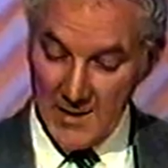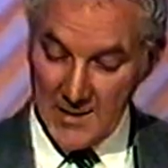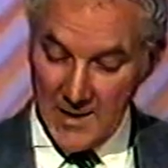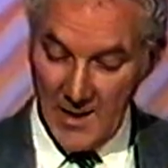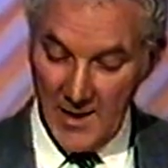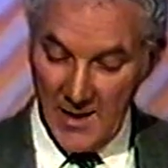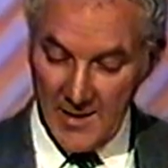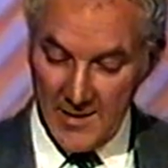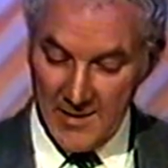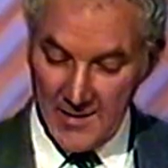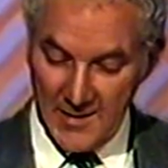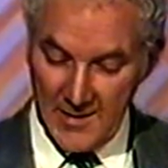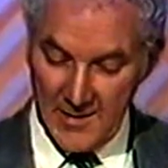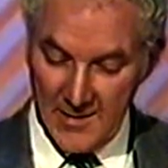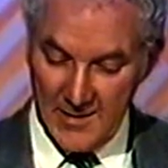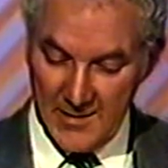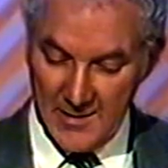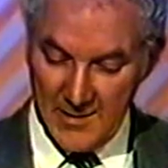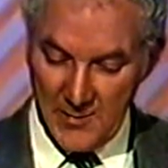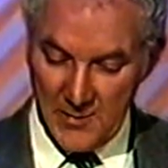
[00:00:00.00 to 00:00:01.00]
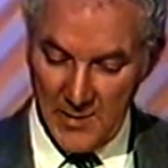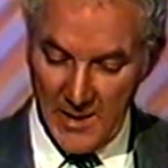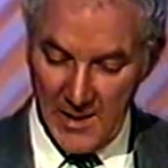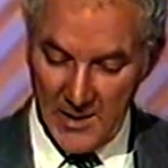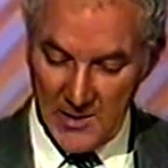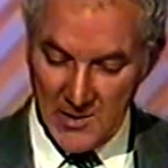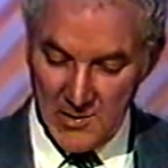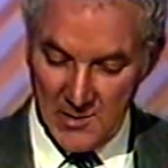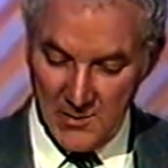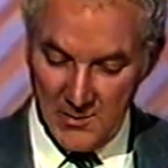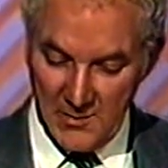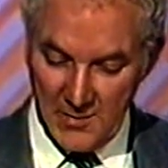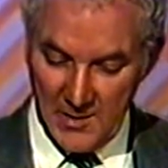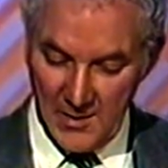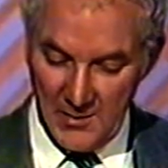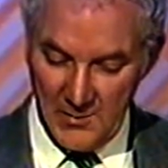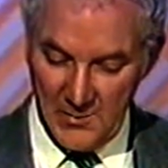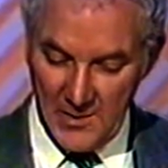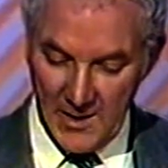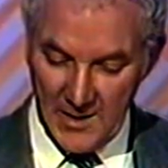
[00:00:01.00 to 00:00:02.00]
It's either Linda Bellingham,
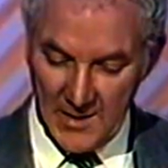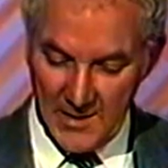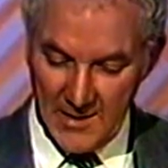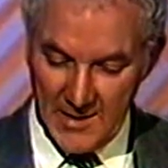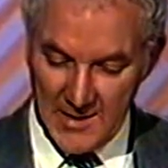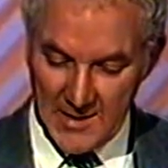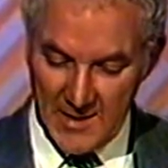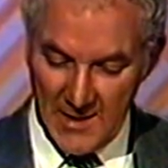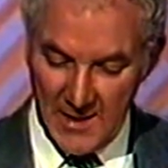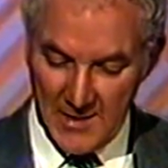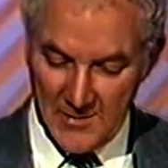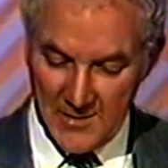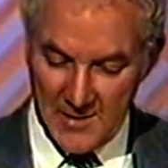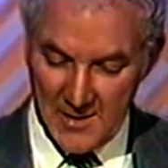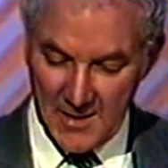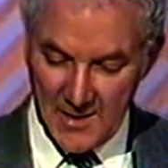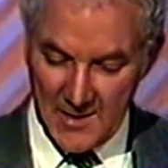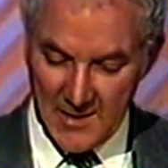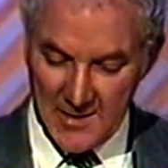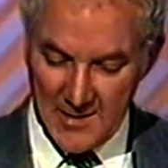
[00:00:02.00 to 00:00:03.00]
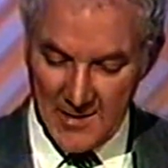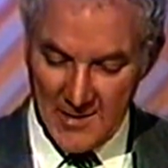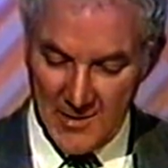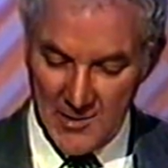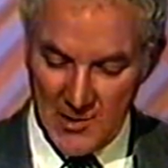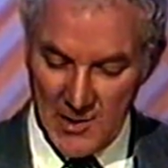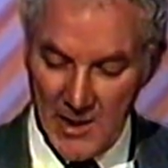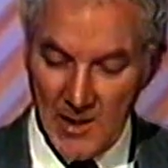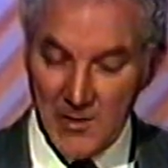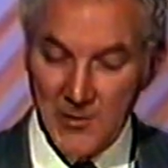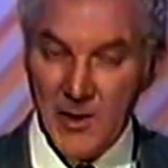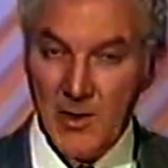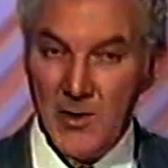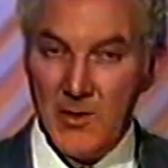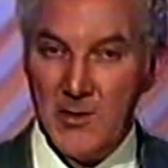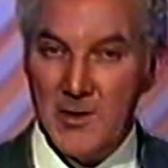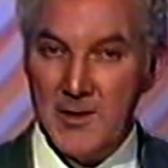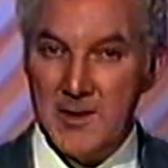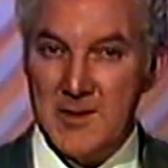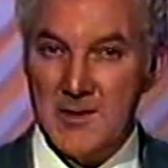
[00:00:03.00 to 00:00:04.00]
Bill Buckley, Sandra Dickinson, Jeremy
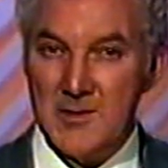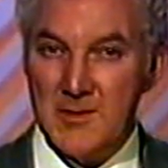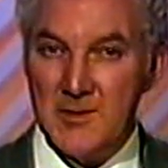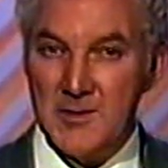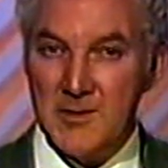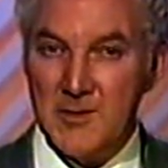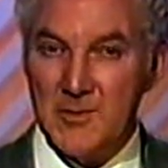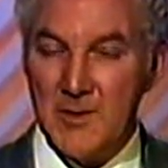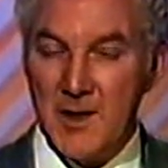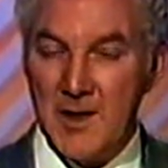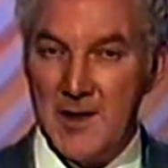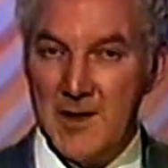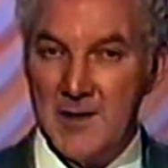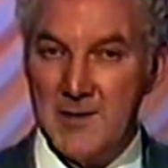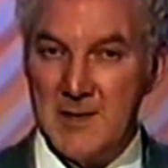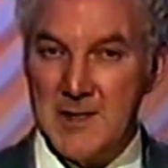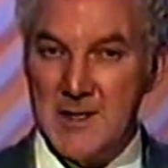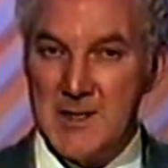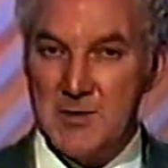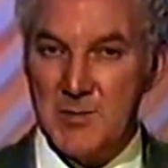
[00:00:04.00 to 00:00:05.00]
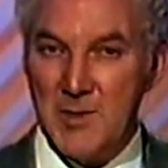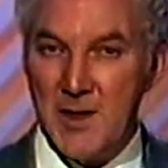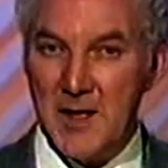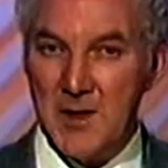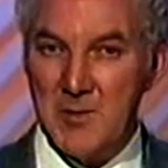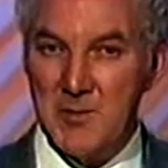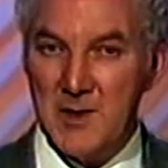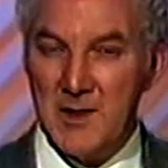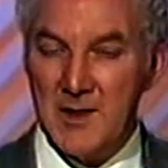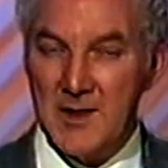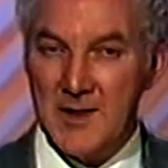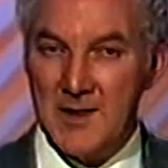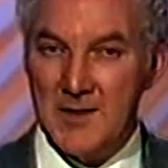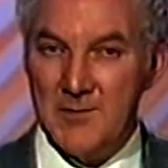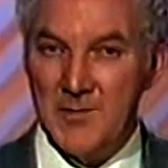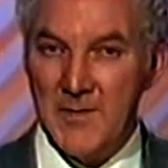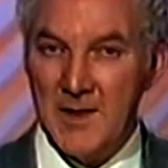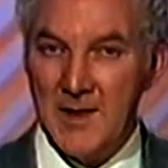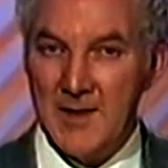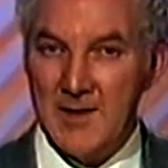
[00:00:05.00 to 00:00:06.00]
Lloyd, or the one and only Spike
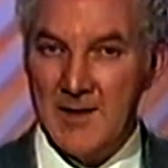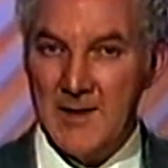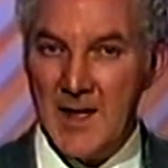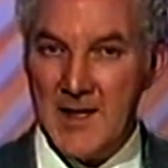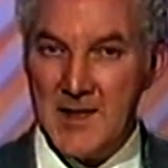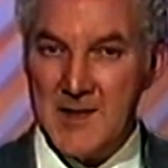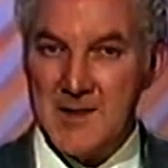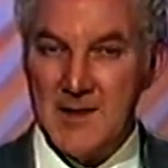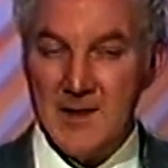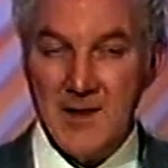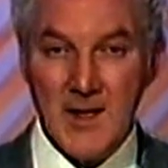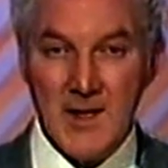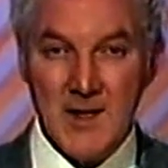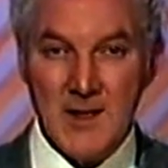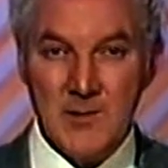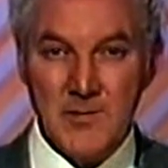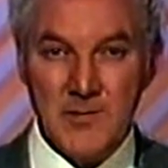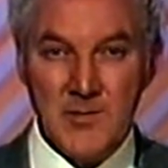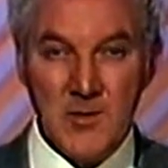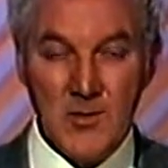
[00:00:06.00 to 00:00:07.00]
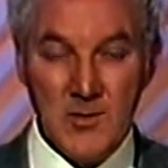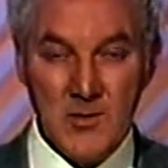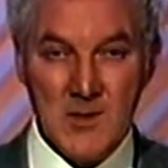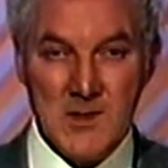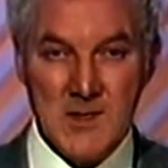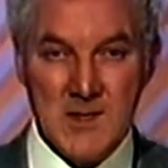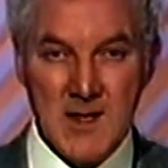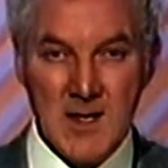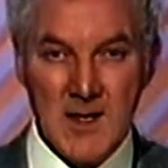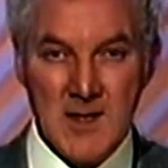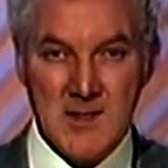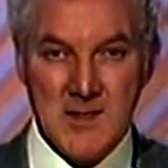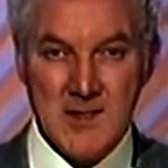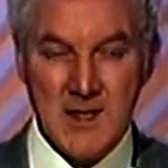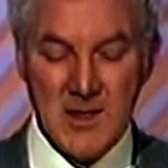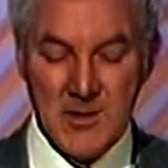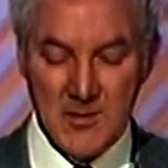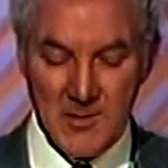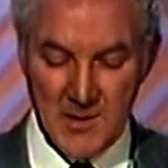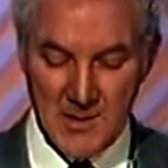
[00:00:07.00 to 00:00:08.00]
Milligan. That's the lineup for All Star
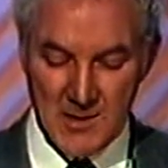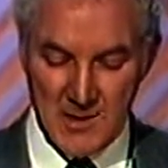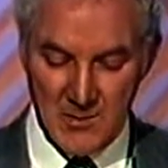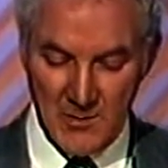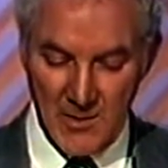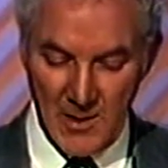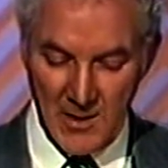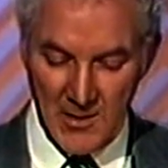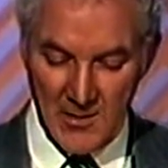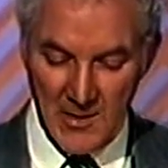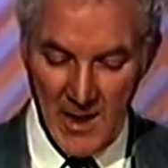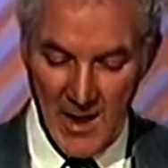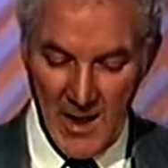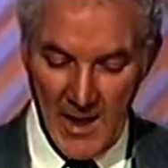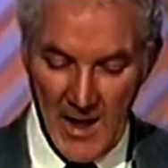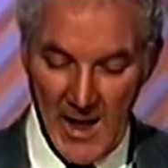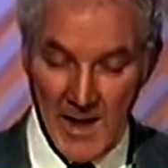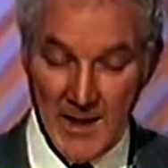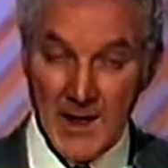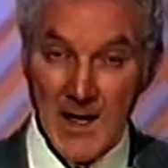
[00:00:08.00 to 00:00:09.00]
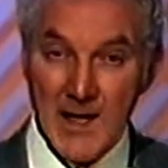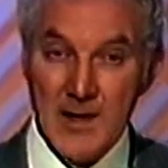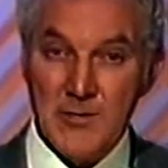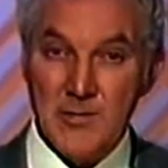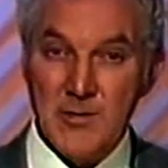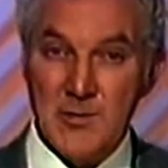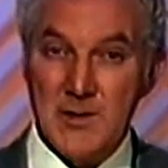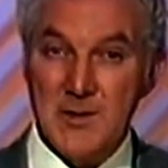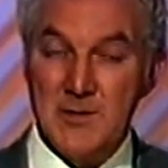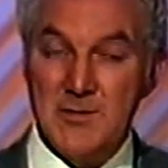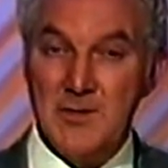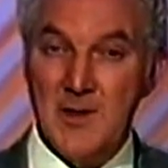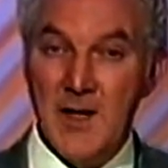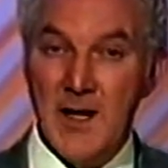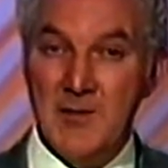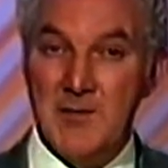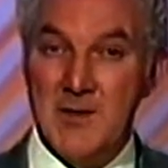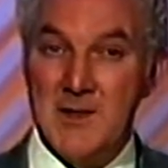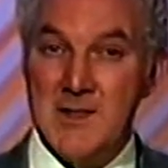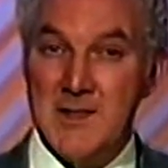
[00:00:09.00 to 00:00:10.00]
Secrets tomorrow at
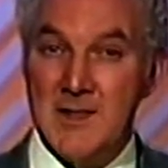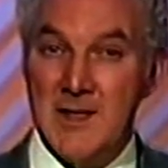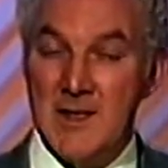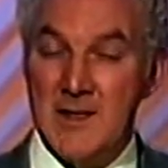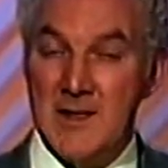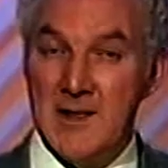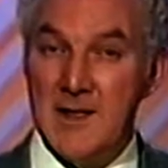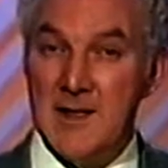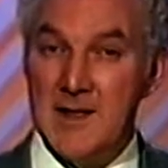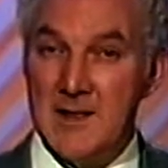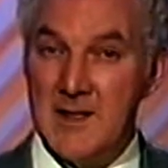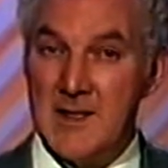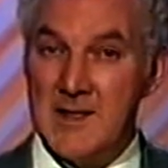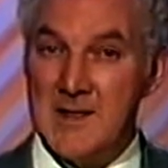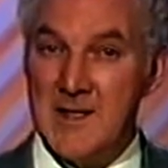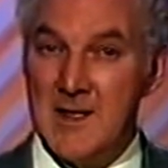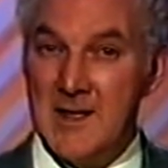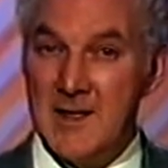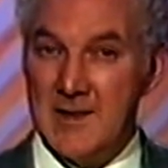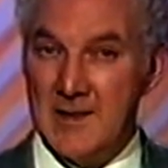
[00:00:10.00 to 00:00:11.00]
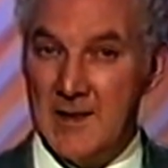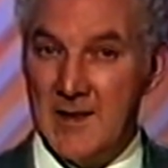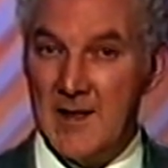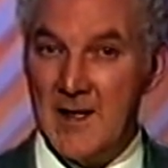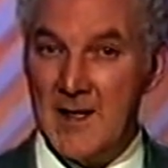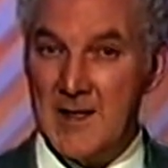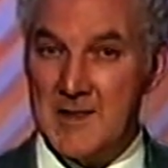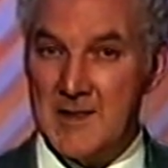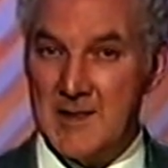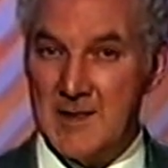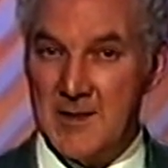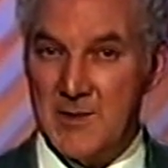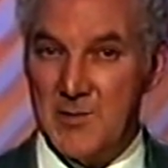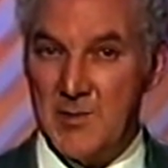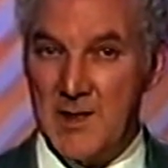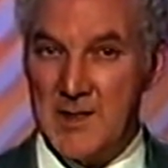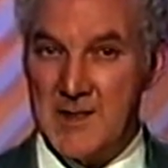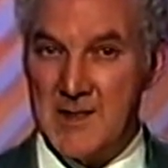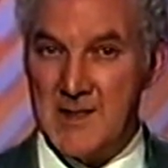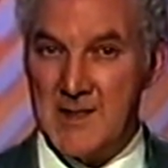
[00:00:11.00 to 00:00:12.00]
8.45. And incidentally, it is the last in the
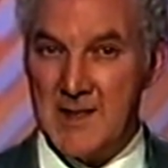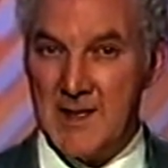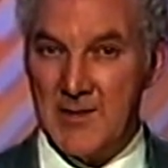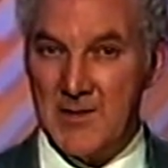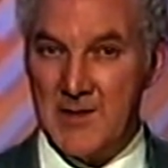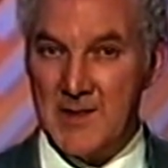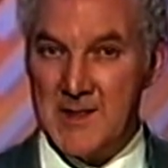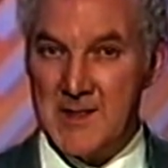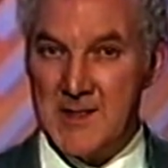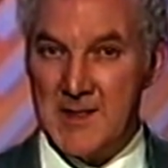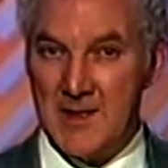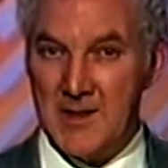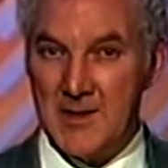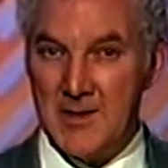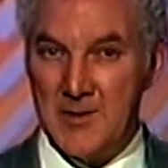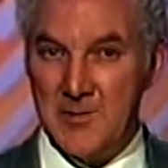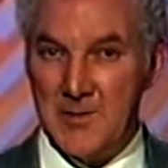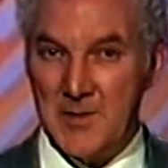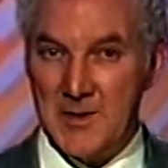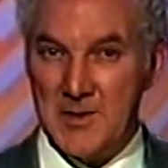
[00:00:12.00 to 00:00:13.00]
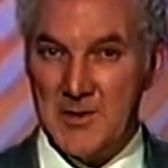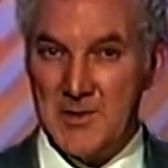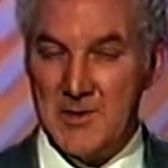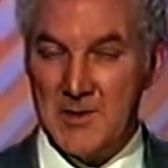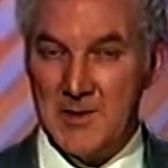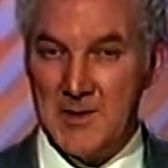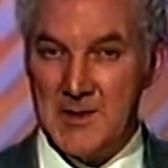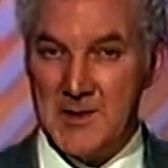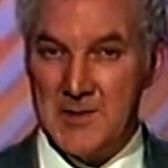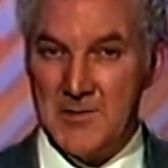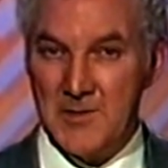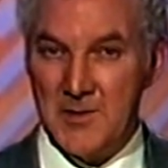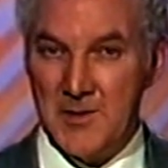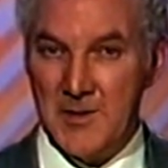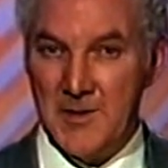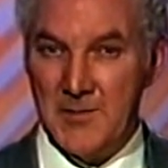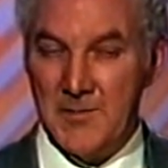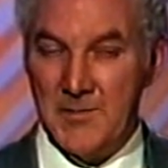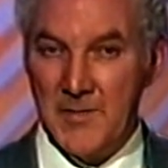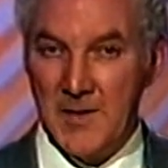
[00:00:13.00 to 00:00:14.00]
present series, so I hope you can join us for
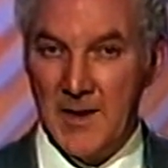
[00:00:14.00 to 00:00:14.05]
it.